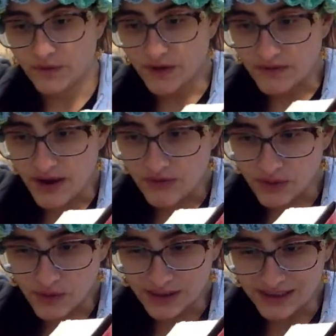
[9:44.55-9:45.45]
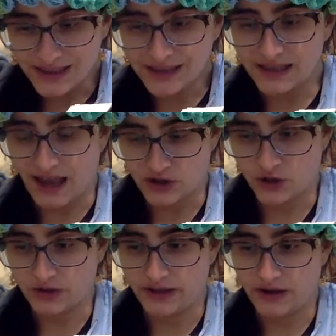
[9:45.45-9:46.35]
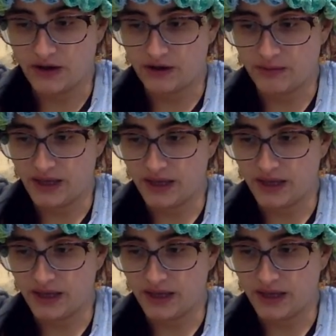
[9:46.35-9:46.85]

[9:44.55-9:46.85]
of everyone in the national economy